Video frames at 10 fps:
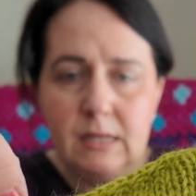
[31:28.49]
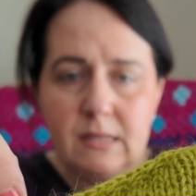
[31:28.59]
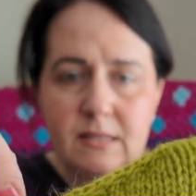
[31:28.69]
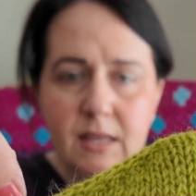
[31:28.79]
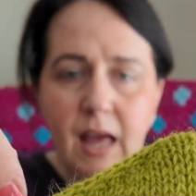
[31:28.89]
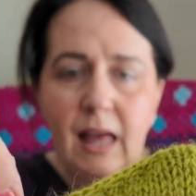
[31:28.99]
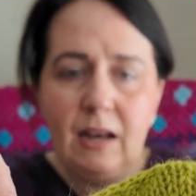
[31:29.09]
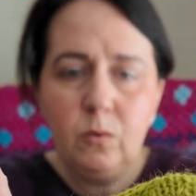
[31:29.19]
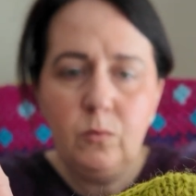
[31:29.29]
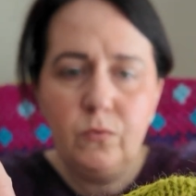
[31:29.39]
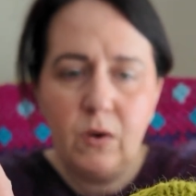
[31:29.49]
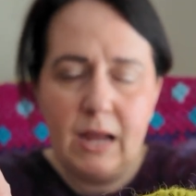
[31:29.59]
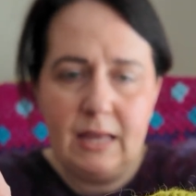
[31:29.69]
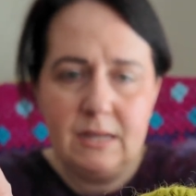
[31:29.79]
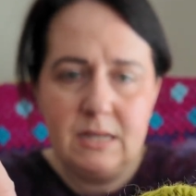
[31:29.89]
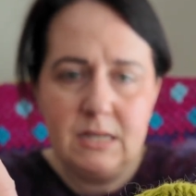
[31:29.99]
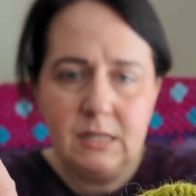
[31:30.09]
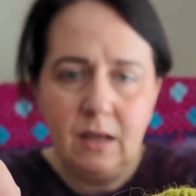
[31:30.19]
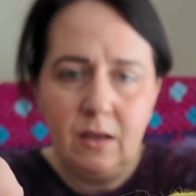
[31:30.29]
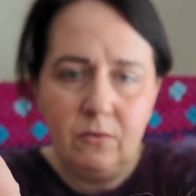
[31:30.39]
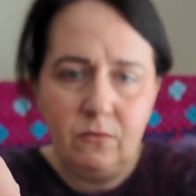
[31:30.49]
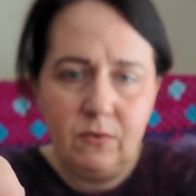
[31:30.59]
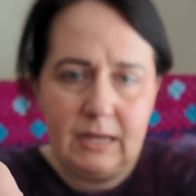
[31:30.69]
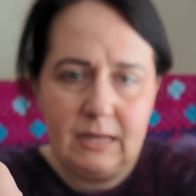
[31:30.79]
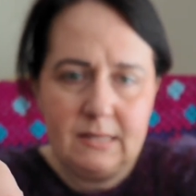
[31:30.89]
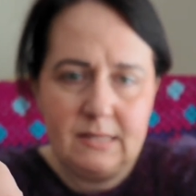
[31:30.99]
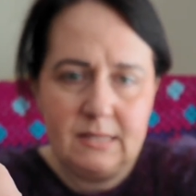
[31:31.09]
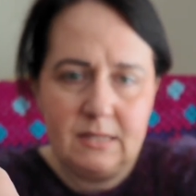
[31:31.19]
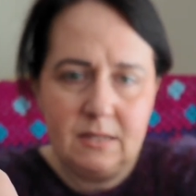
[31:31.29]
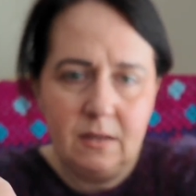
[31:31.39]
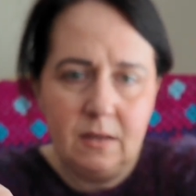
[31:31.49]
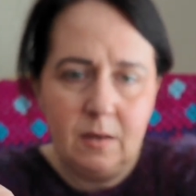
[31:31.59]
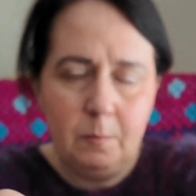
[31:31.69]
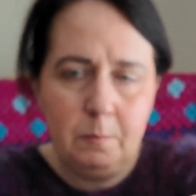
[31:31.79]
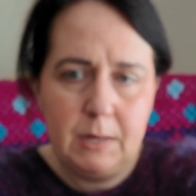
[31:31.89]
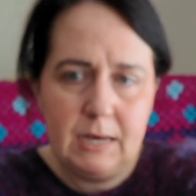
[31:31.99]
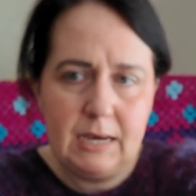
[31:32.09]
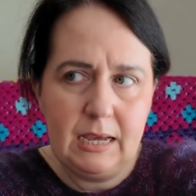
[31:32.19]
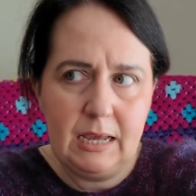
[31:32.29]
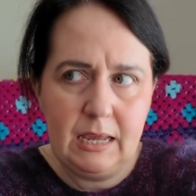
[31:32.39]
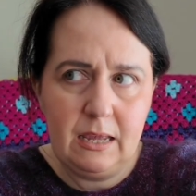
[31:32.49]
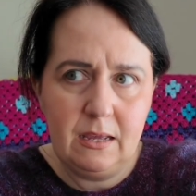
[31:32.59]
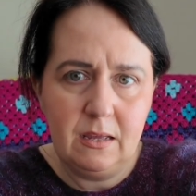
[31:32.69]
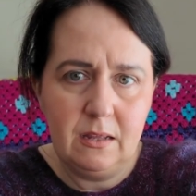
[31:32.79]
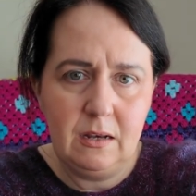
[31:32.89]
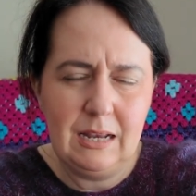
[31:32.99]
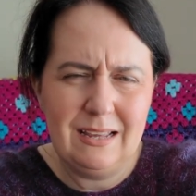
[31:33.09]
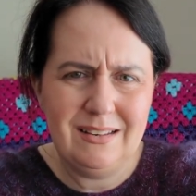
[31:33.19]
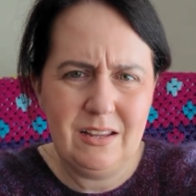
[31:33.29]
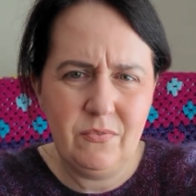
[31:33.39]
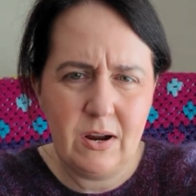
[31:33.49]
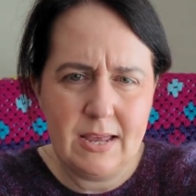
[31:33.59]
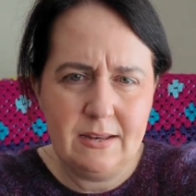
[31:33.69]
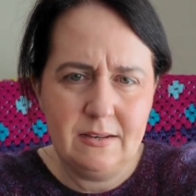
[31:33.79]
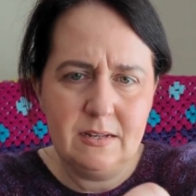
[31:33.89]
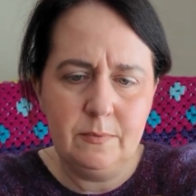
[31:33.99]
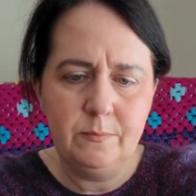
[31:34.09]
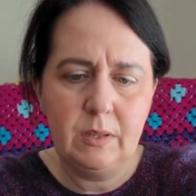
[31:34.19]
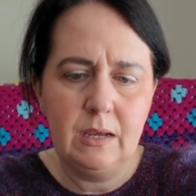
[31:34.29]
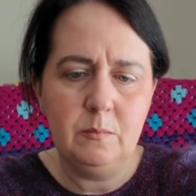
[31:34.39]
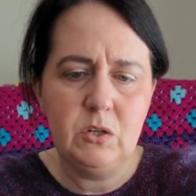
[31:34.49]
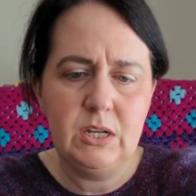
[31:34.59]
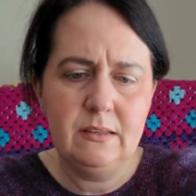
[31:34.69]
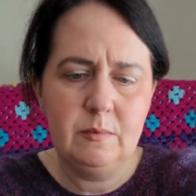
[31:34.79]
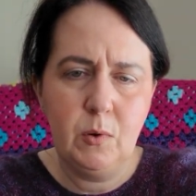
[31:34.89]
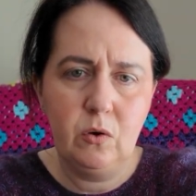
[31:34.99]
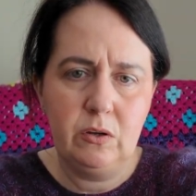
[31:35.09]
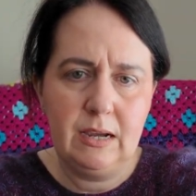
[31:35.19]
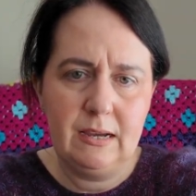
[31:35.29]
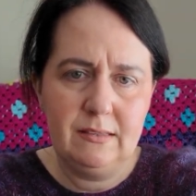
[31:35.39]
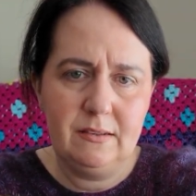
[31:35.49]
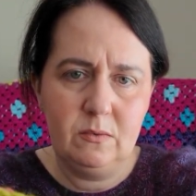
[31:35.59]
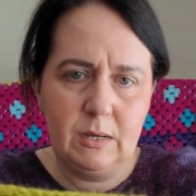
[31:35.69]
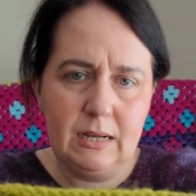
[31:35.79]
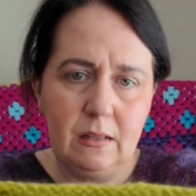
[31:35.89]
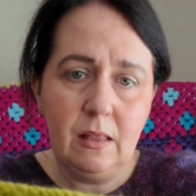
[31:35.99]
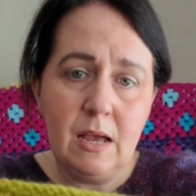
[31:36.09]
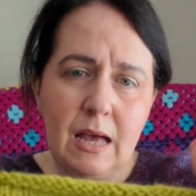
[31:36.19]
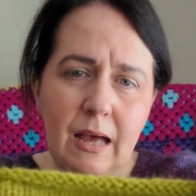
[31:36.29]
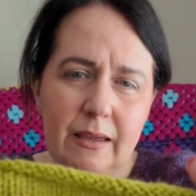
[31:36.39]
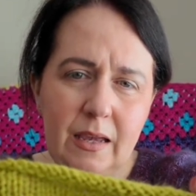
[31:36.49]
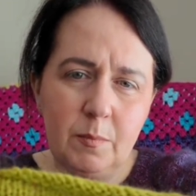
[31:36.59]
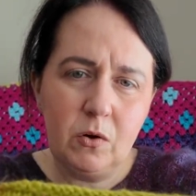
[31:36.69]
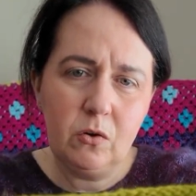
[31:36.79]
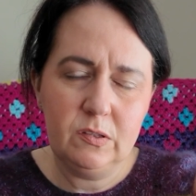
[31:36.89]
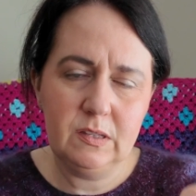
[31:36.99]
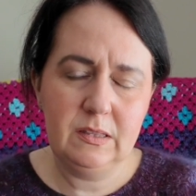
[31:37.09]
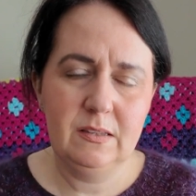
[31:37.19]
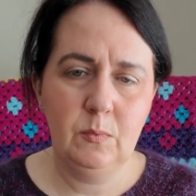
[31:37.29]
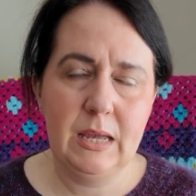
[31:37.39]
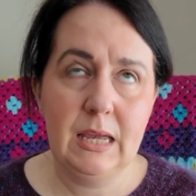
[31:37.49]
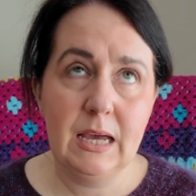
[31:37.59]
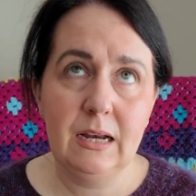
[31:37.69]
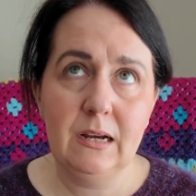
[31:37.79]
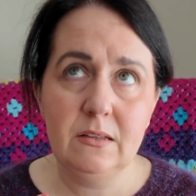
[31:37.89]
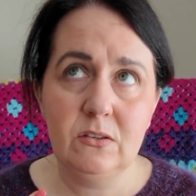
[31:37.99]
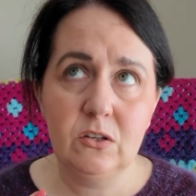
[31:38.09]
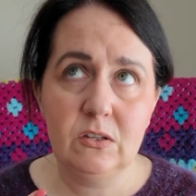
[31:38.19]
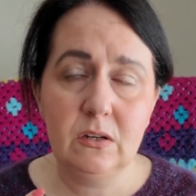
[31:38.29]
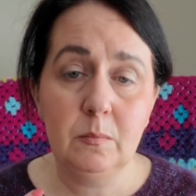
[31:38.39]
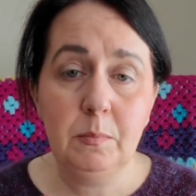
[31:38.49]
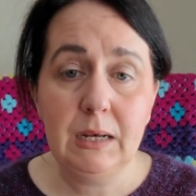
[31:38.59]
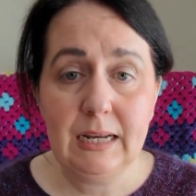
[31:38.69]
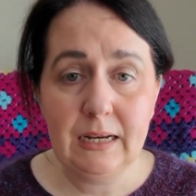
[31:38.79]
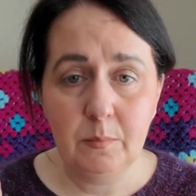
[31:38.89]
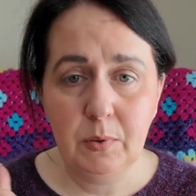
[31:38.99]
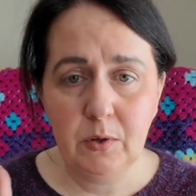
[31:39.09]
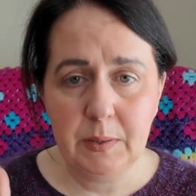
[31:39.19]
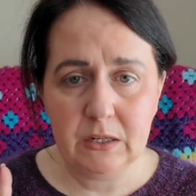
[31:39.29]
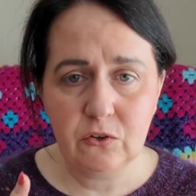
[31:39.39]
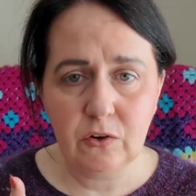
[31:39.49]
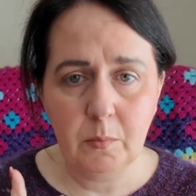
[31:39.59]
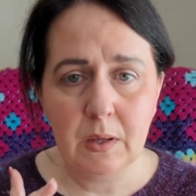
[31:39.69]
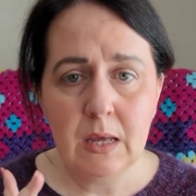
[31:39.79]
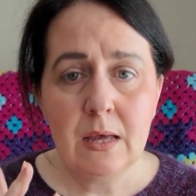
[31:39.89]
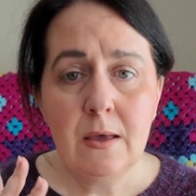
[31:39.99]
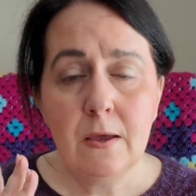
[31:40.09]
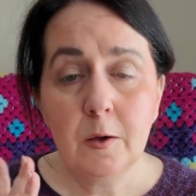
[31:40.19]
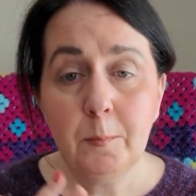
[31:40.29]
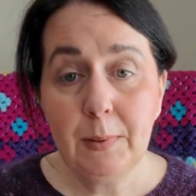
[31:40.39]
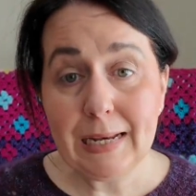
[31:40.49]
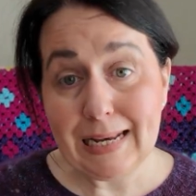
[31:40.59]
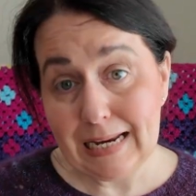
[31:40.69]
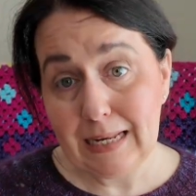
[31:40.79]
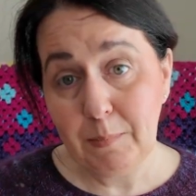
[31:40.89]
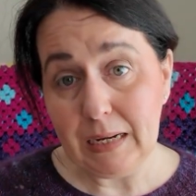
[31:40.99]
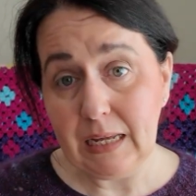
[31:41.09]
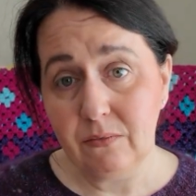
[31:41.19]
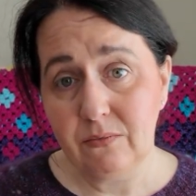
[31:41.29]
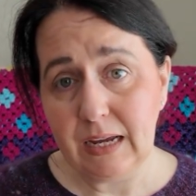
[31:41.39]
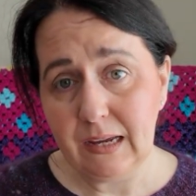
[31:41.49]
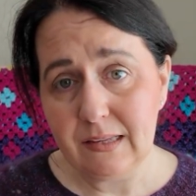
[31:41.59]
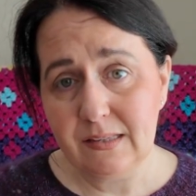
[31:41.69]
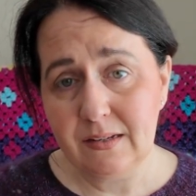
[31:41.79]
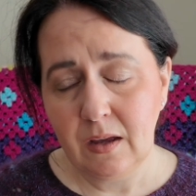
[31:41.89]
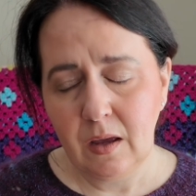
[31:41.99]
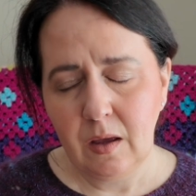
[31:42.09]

It's the Hello Friend vest by Leslie Friend. She has a podcast as well. I came across it this week, and it is just a completely, I'll put a picture up, completely plain vest,